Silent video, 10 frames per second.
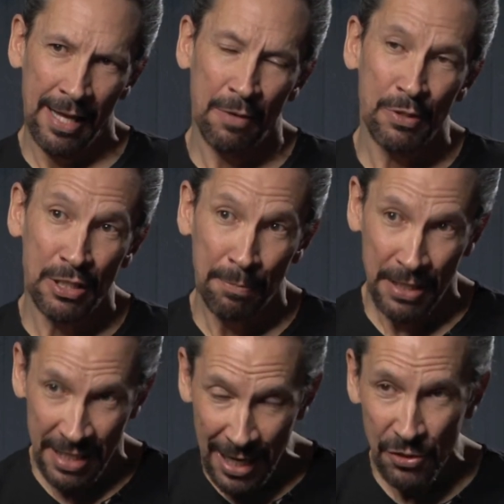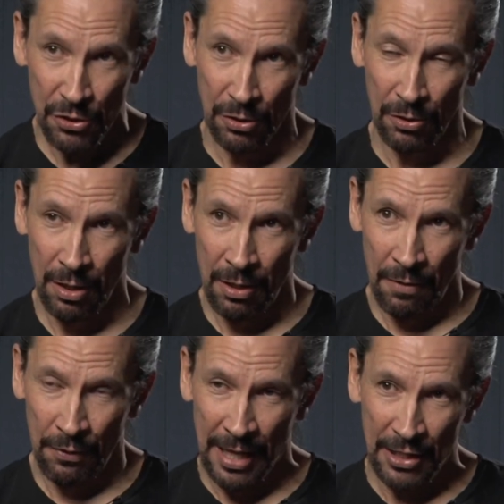And there was the potential
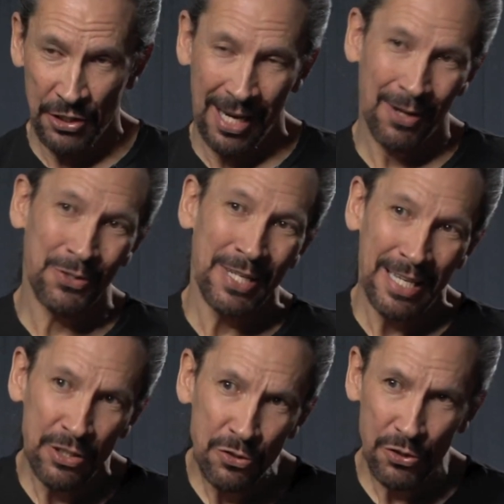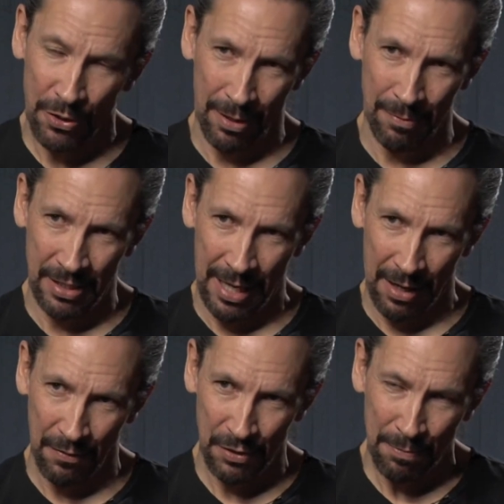for that child to injure
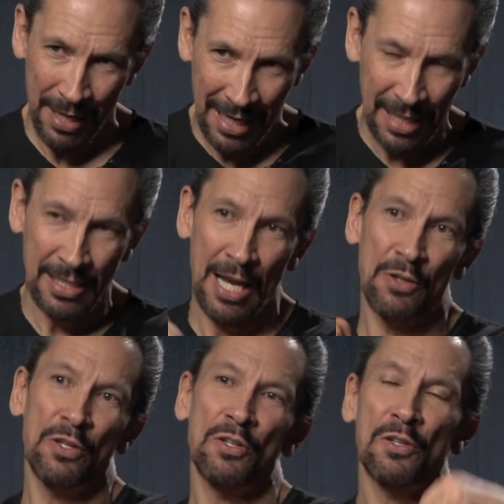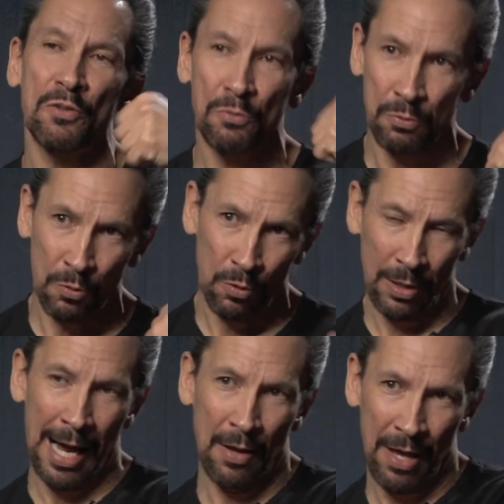themselves because they couldn't
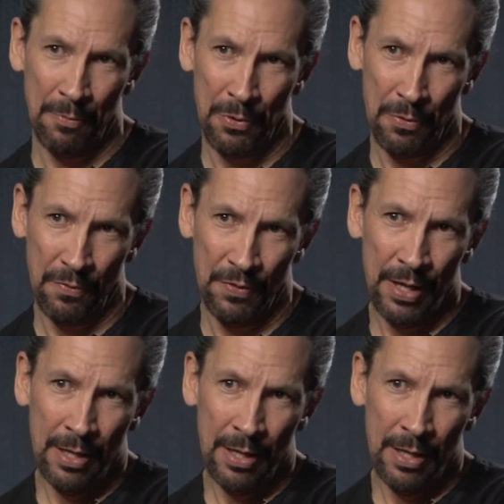control how they moved.